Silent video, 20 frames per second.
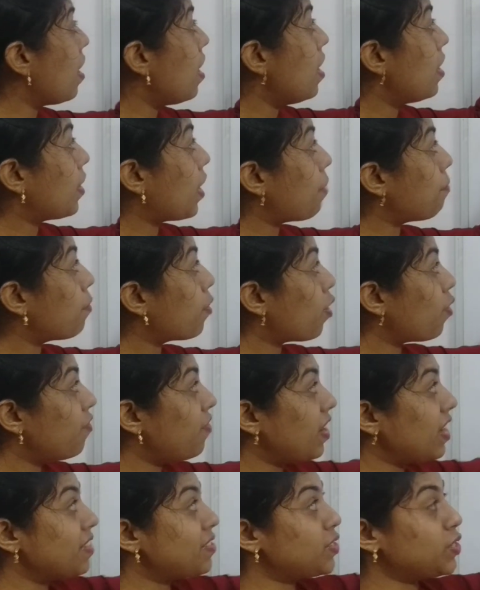number of
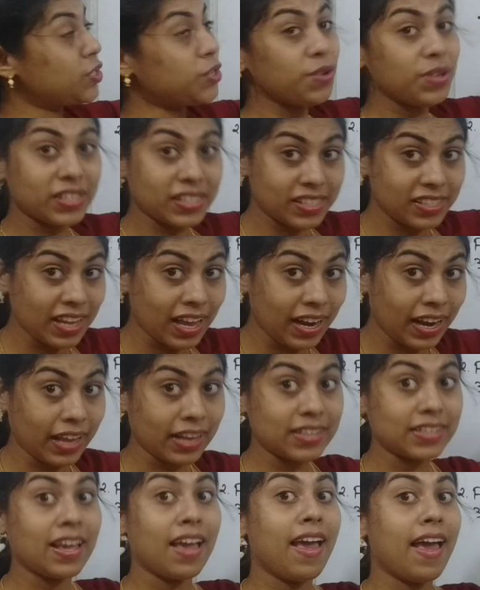ways to
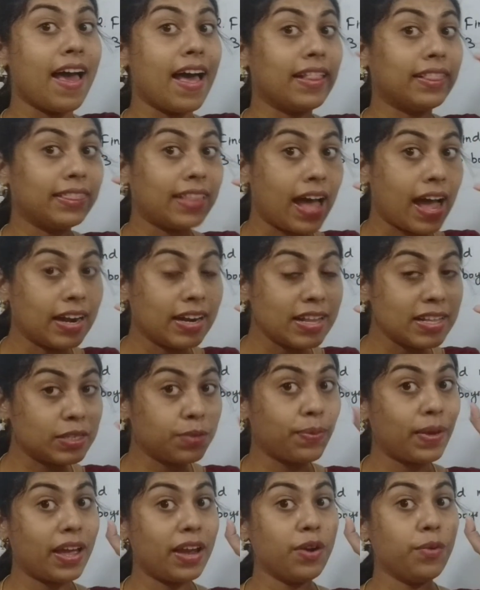select, and that is
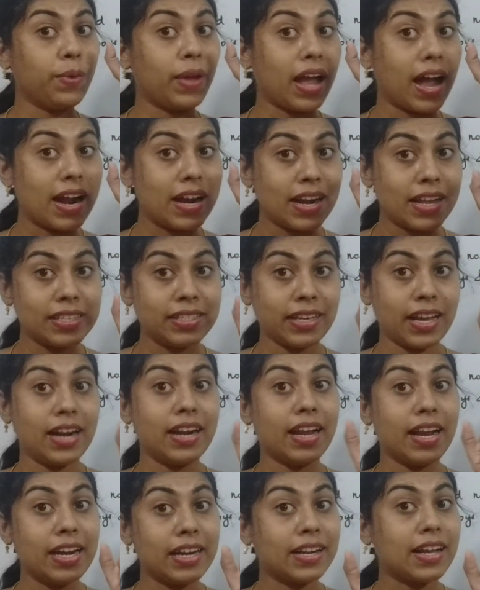where we understand
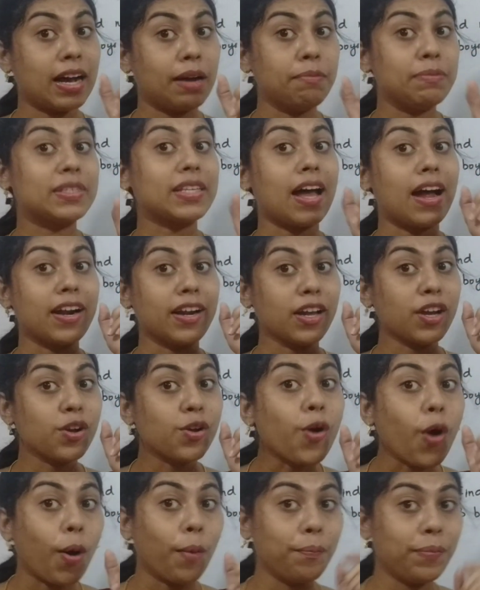it comes under
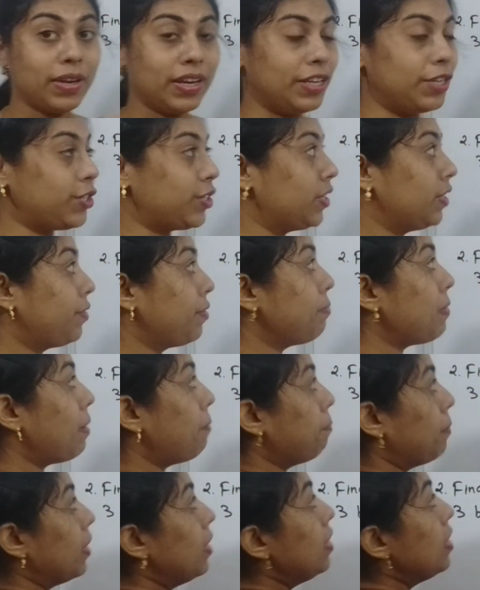combination.
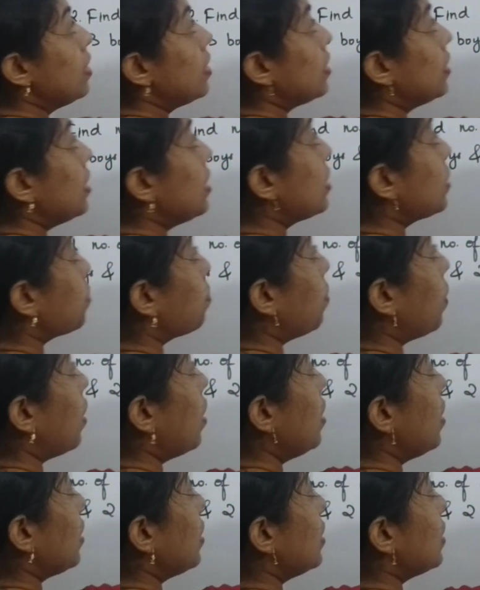Remember, this
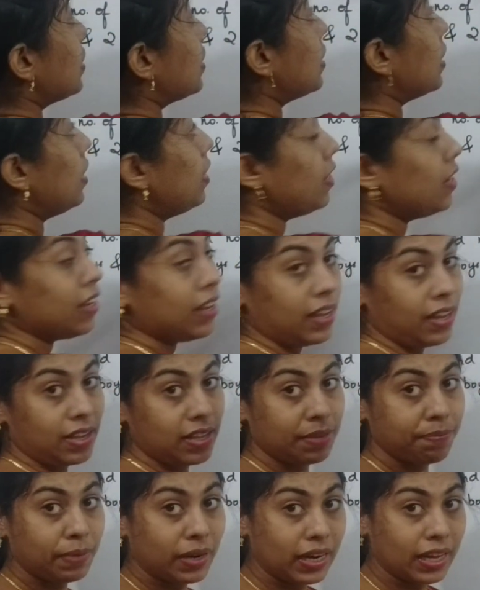word is the
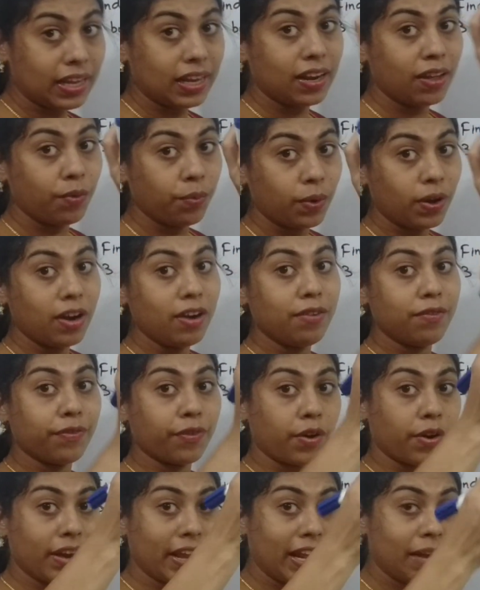particular word
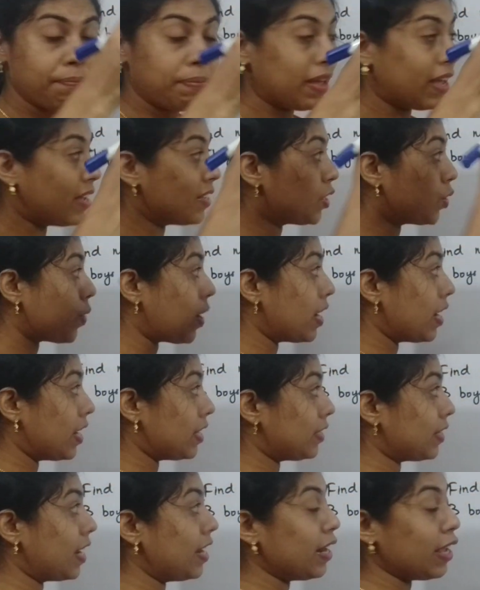for helping us to
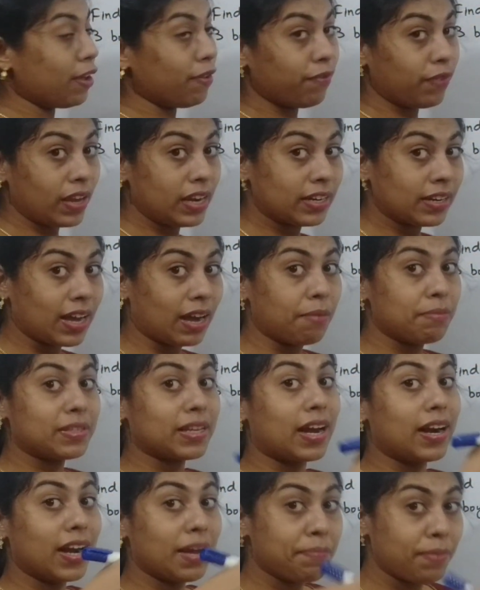understand if it comes
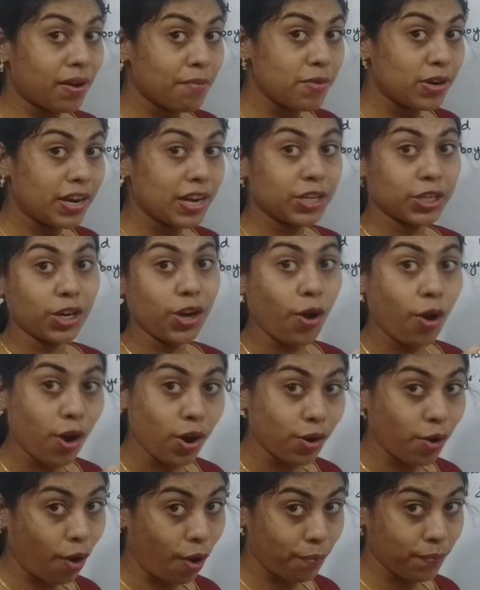under permutation or
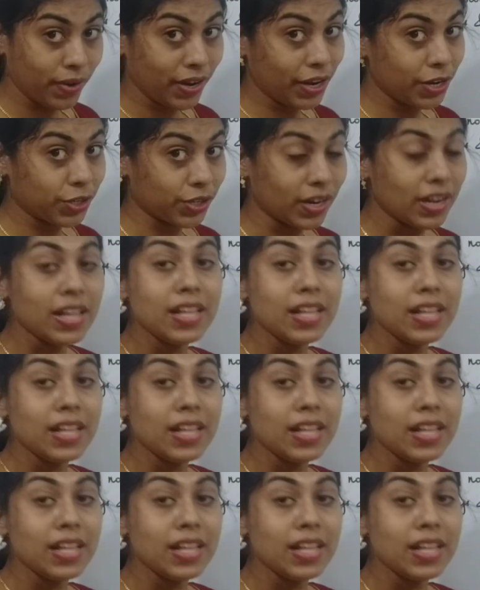combination.